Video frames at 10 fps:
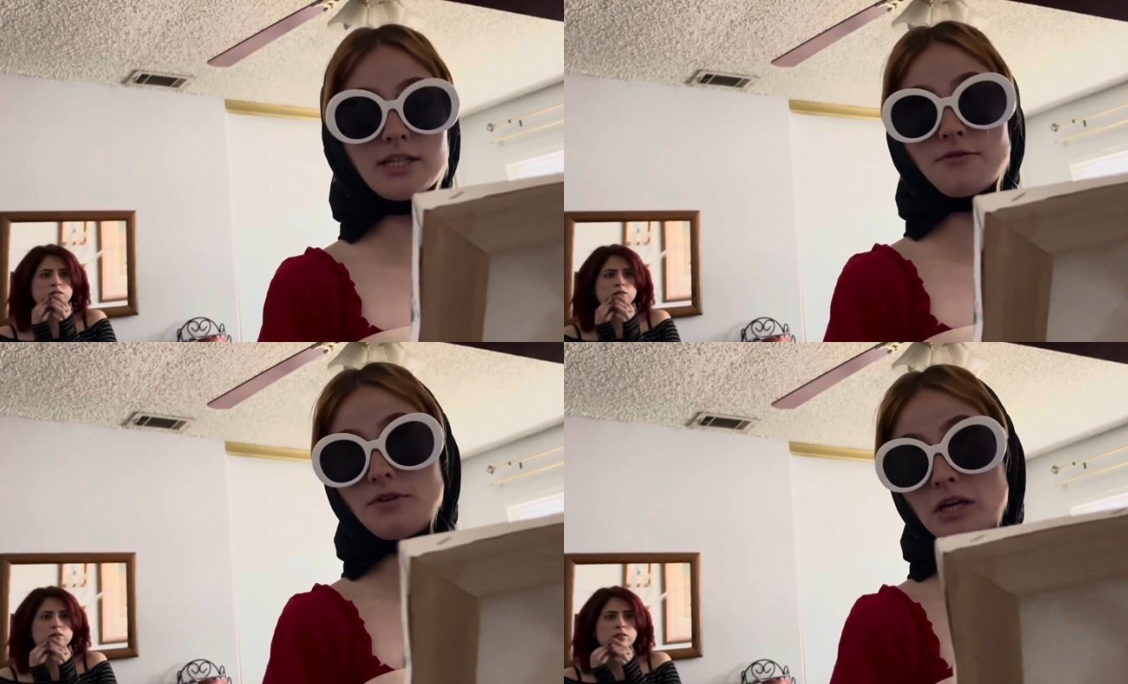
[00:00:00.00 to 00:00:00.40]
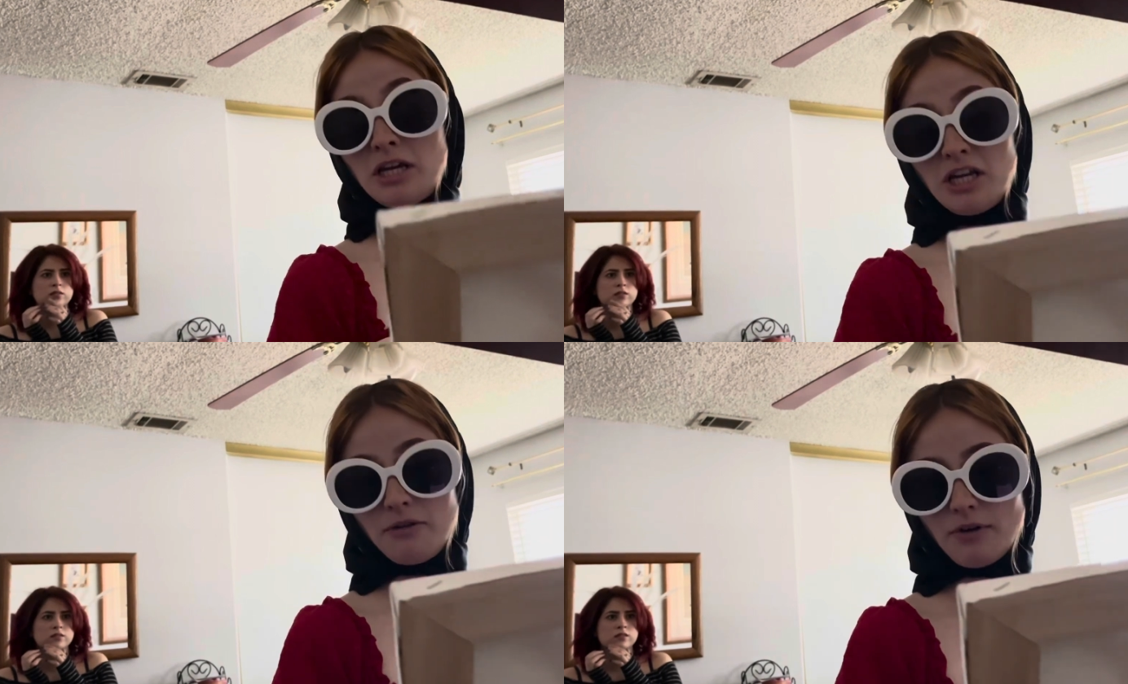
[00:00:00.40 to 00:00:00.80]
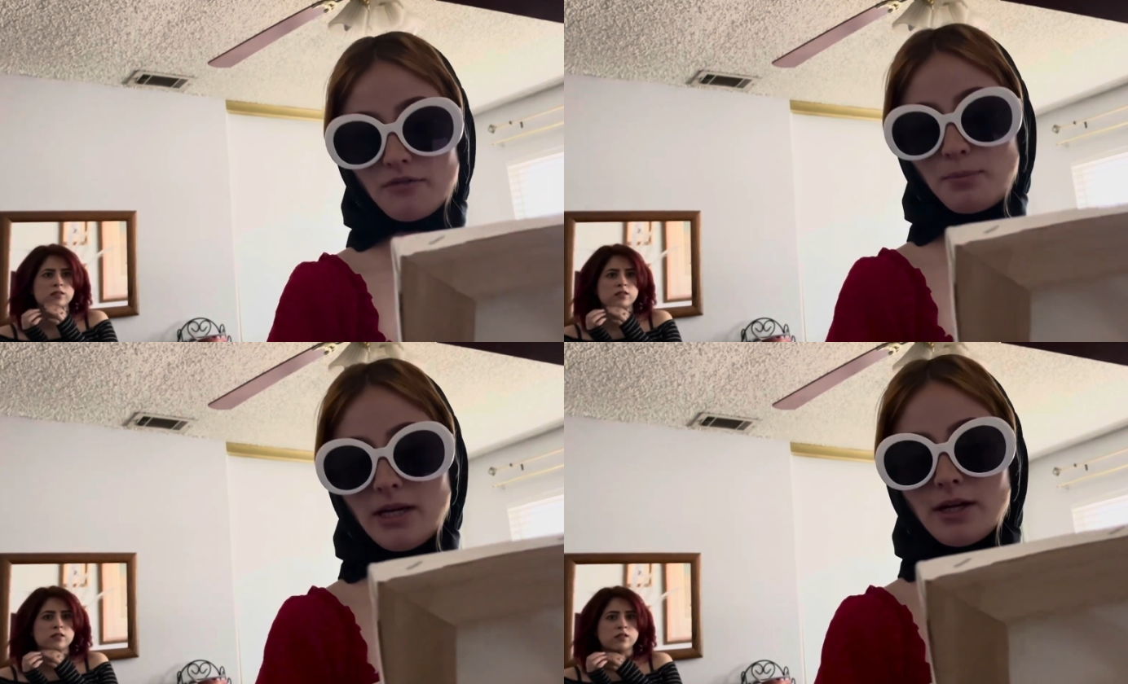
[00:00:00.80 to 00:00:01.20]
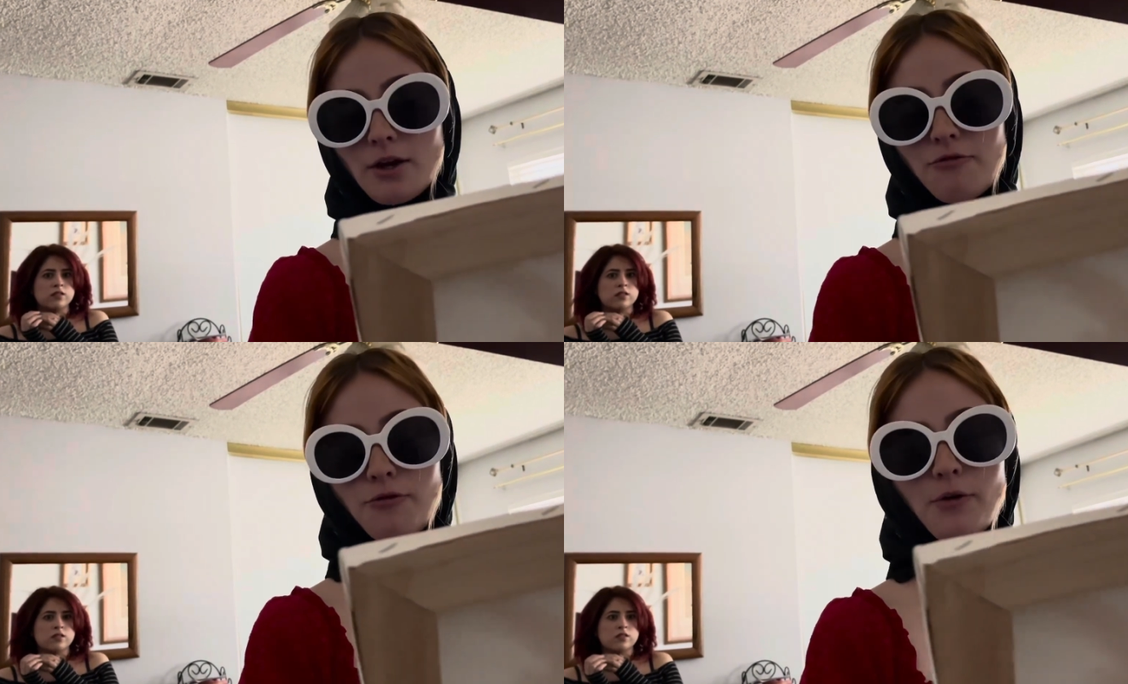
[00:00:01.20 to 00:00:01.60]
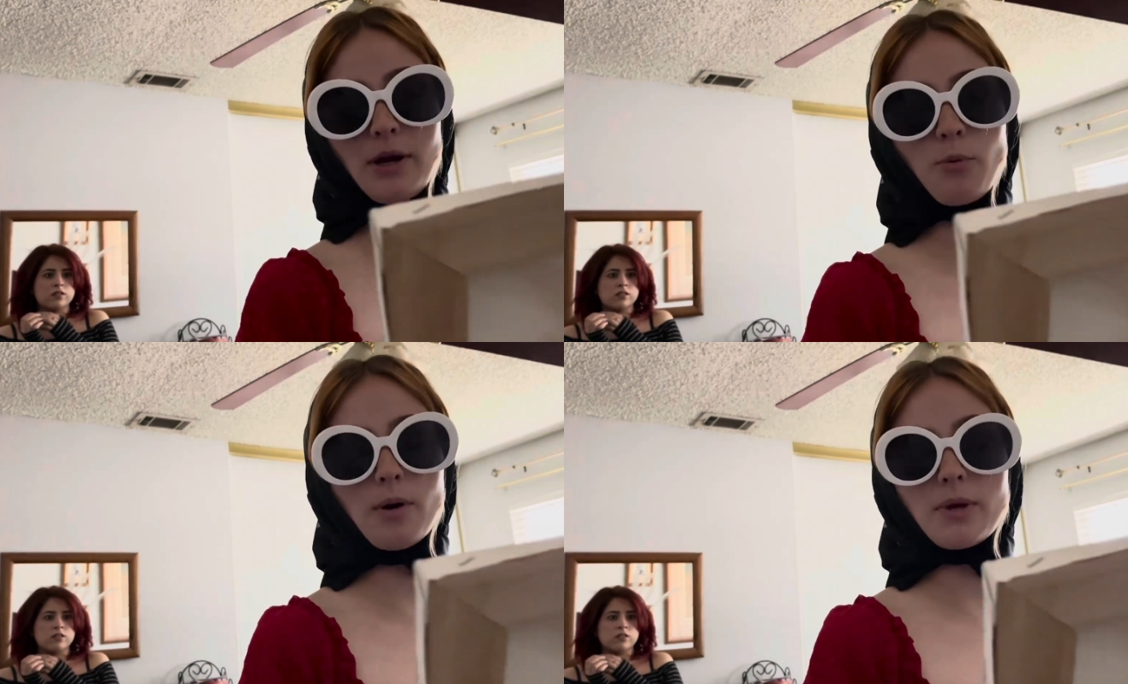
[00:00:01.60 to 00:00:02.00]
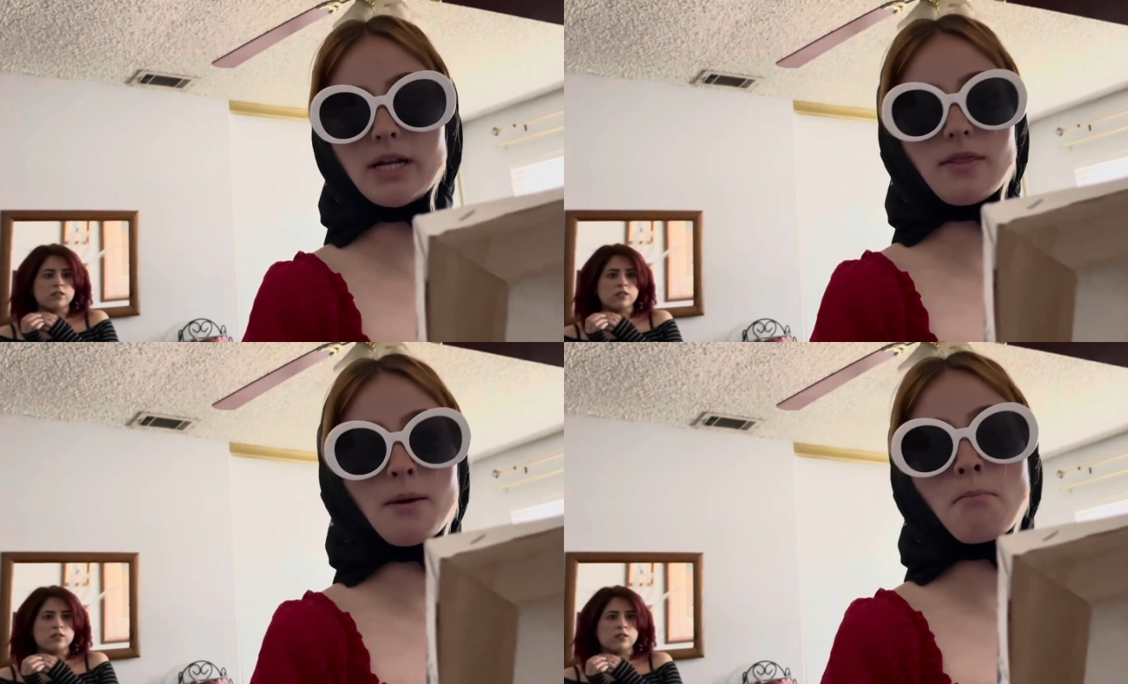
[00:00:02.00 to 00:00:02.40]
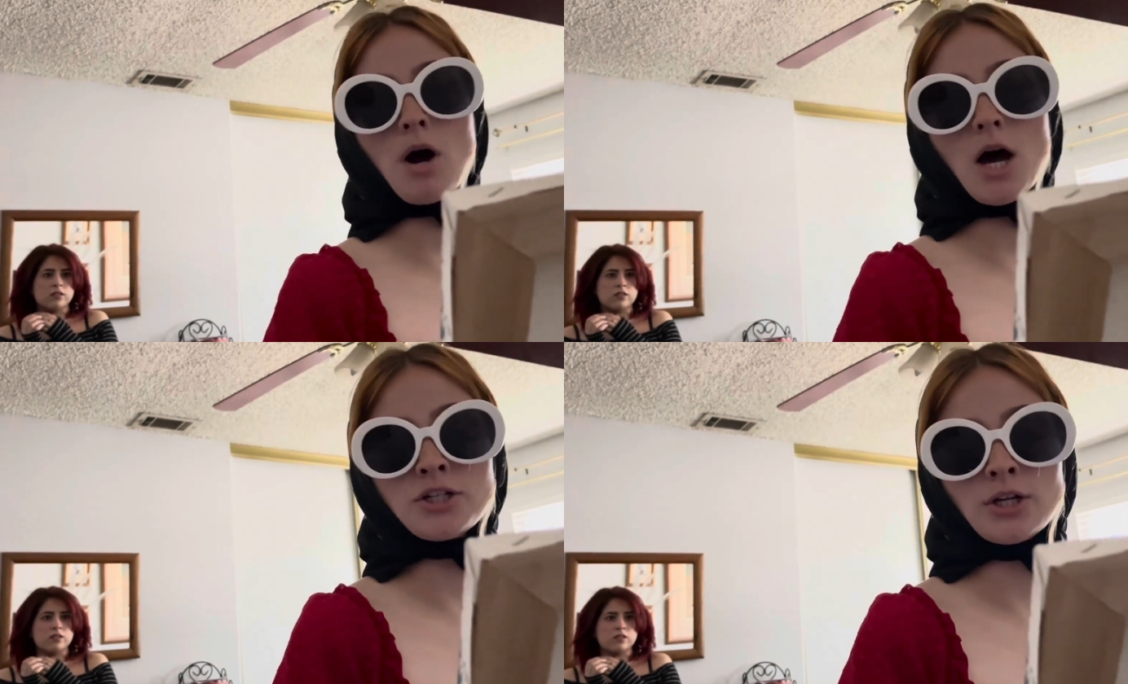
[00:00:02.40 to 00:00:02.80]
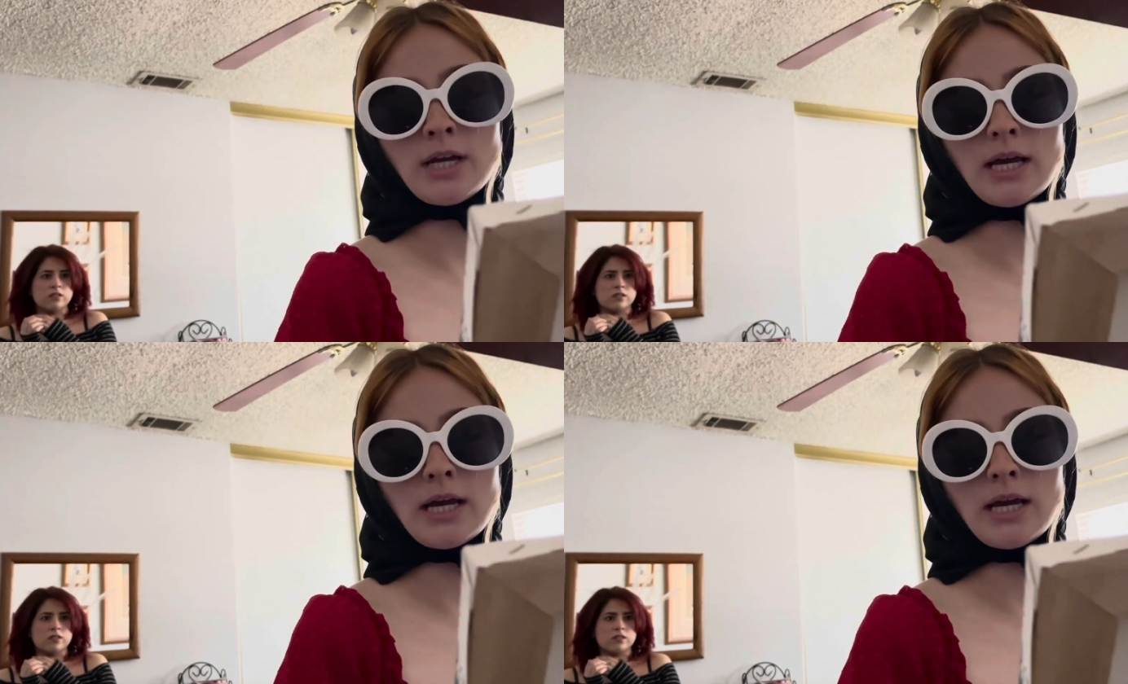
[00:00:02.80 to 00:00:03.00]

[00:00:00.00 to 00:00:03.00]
Speaker 1: de vivre of being a free woman in the modern